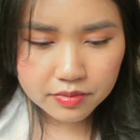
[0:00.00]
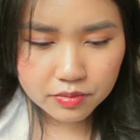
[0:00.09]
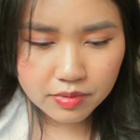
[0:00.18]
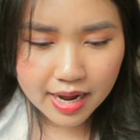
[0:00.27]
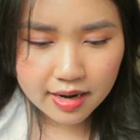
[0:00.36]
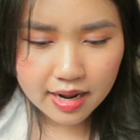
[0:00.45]

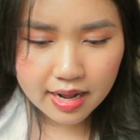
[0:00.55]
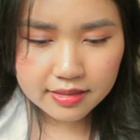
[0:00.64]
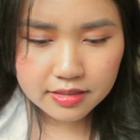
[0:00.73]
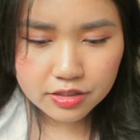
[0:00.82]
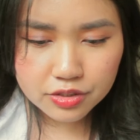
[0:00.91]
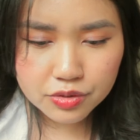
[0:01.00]
Rat
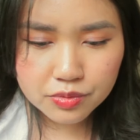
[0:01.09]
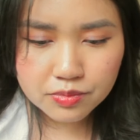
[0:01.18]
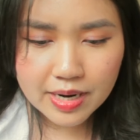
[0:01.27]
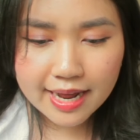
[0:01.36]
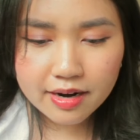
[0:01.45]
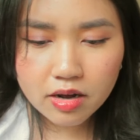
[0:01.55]
asked to
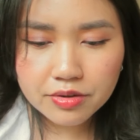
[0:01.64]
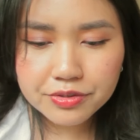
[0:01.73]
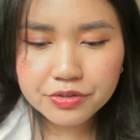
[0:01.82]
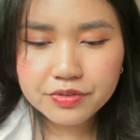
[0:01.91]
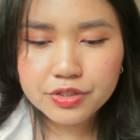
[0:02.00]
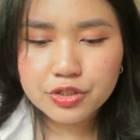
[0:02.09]
Rat hollered
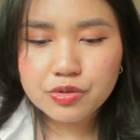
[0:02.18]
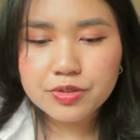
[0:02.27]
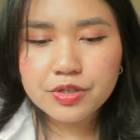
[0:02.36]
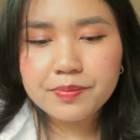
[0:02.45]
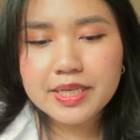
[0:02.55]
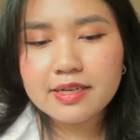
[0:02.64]
over his
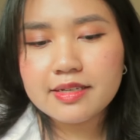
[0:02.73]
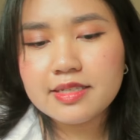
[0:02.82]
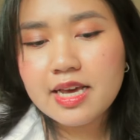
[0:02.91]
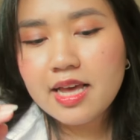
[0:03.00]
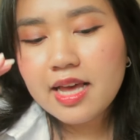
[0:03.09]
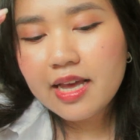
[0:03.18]
shoulder because
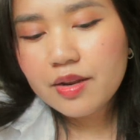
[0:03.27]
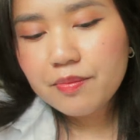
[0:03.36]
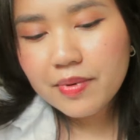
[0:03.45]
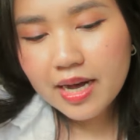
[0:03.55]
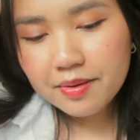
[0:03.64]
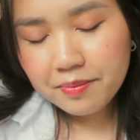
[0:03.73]
in
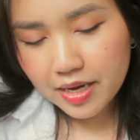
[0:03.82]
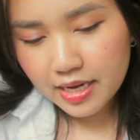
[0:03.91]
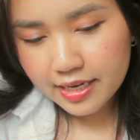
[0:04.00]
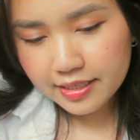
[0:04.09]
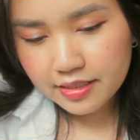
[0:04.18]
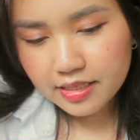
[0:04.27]
my
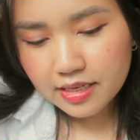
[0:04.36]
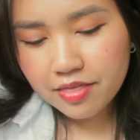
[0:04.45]
mind,